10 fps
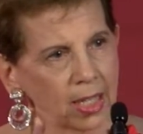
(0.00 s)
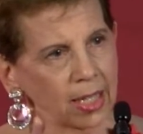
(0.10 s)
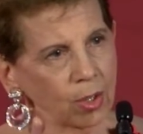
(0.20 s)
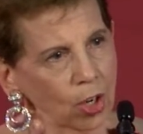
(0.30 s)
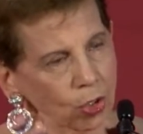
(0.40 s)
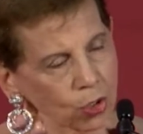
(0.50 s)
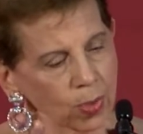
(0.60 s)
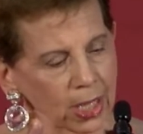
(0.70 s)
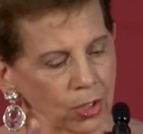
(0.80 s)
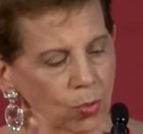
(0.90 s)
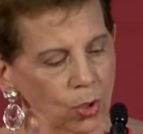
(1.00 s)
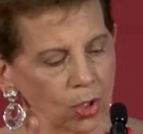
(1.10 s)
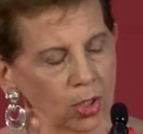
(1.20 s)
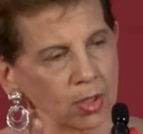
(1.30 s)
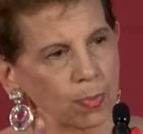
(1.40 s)
He goes around the
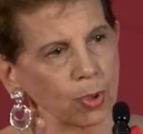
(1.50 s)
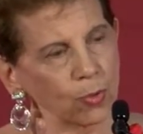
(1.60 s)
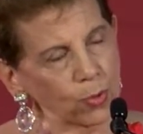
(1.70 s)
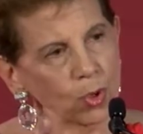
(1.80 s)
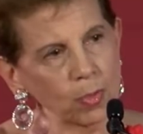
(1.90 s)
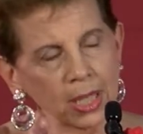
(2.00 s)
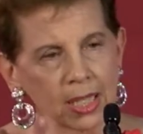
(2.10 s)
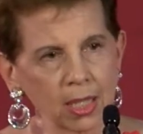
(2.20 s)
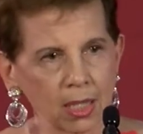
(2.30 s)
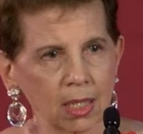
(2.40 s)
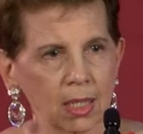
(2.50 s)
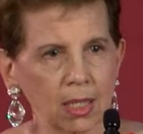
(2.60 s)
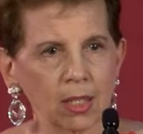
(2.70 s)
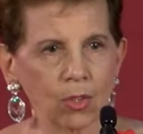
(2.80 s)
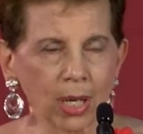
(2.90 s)
world performing
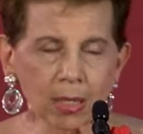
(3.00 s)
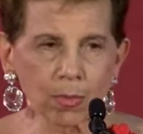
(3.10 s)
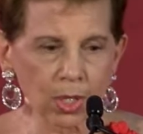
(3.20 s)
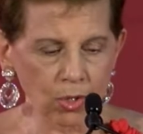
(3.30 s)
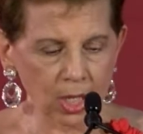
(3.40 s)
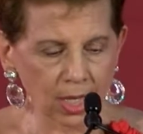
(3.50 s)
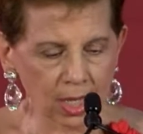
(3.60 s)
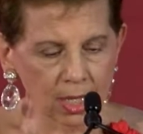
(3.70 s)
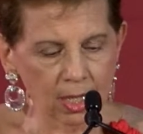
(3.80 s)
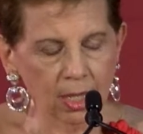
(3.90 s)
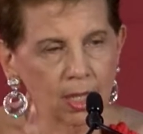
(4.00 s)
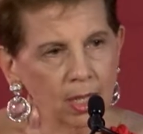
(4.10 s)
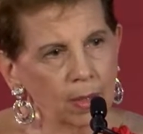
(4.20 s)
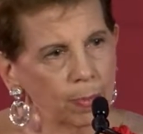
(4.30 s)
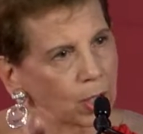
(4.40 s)
great music,
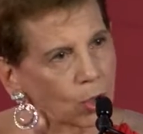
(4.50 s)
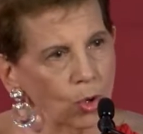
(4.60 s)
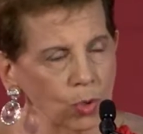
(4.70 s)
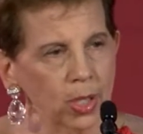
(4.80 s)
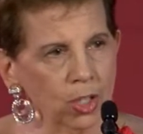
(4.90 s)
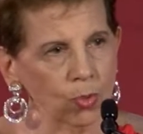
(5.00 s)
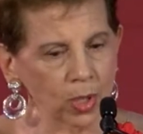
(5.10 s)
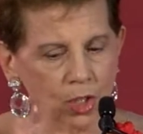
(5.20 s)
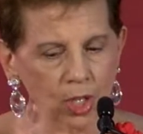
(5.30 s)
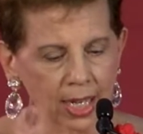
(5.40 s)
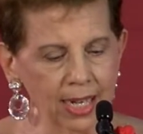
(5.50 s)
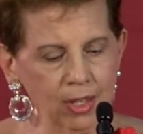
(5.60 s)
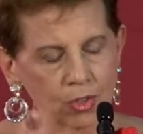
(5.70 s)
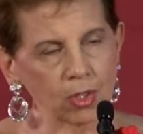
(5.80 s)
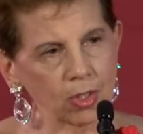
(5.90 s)
but always reaching
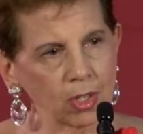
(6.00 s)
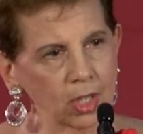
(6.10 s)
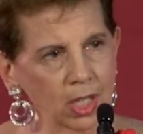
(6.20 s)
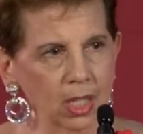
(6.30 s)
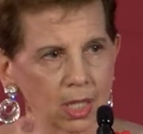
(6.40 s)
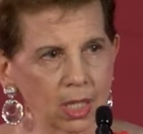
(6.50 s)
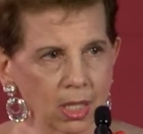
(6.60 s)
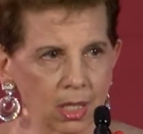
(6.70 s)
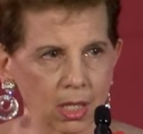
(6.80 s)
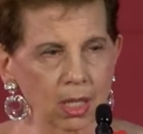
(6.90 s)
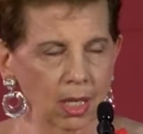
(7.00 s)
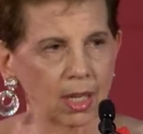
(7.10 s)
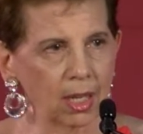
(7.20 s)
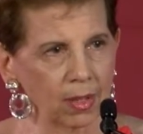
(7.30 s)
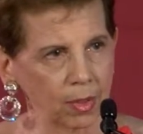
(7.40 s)
out to citizens
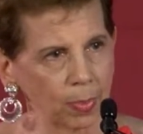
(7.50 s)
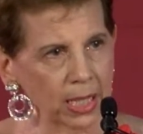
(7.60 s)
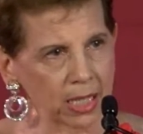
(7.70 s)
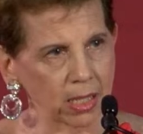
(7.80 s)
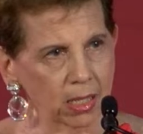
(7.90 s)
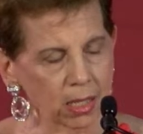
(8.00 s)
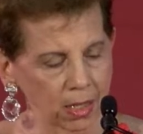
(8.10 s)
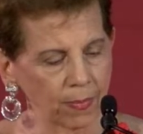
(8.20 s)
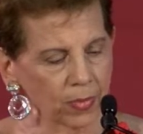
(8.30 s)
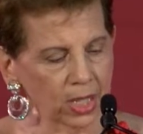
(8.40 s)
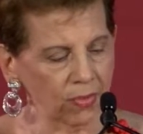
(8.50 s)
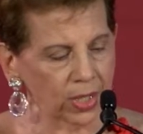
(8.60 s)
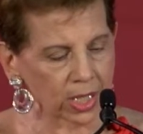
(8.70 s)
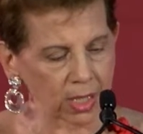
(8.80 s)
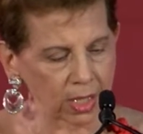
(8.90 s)
in the places he
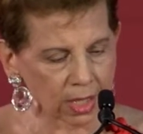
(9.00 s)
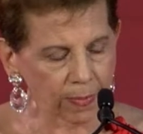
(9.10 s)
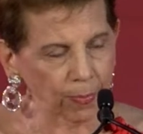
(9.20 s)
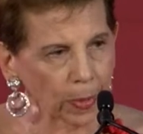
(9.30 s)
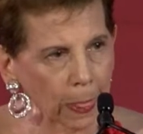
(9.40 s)
visits.